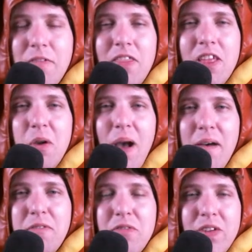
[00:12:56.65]
And then
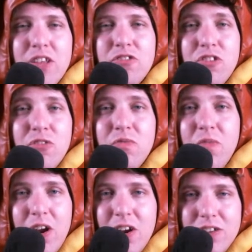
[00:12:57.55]
whoever finishes
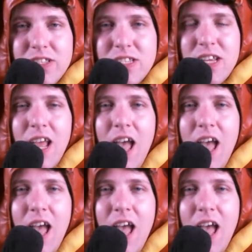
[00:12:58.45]
first